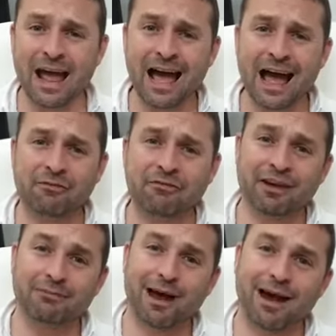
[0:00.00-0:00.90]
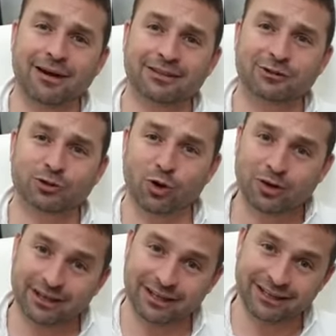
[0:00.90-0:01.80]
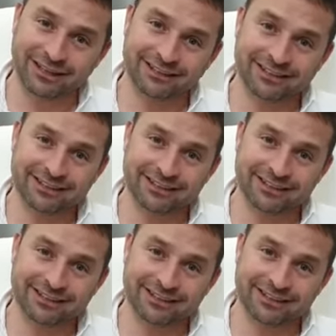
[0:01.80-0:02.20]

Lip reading: I feel my heart is so clean.